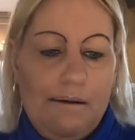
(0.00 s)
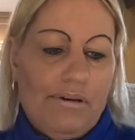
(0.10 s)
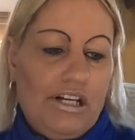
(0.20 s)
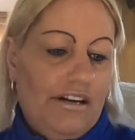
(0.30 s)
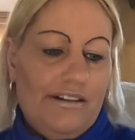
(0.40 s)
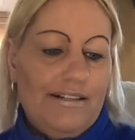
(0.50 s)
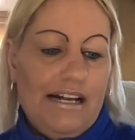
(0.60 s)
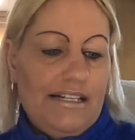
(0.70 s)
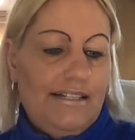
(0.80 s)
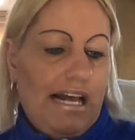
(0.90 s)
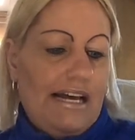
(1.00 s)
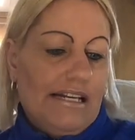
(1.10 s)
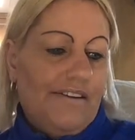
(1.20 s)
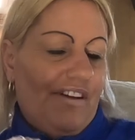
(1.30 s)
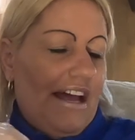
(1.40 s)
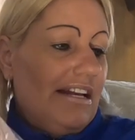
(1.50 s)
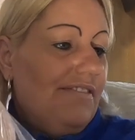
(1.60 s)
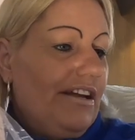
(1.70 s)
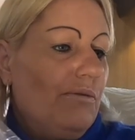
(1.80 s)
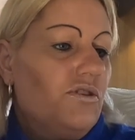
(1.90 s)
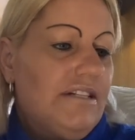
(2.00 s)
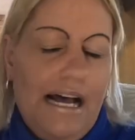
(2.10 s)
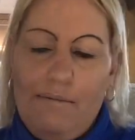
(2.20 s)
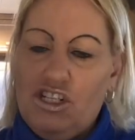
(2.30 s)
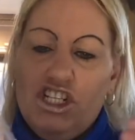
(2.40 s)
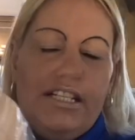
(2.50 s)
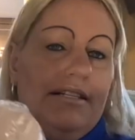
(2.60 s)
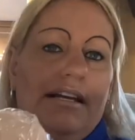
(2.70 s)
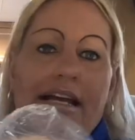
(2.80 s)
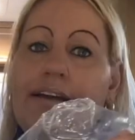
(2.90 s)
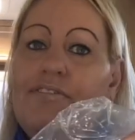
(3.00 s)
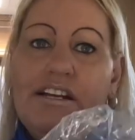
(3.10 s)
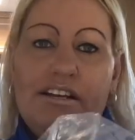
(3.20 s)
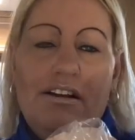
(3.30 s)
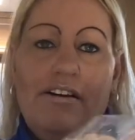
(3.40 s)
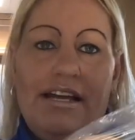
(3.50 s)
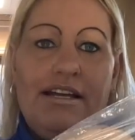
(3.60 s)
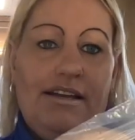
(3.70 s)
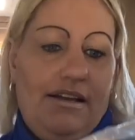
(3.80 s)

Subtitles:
because like I said, if anything was to happen, just even like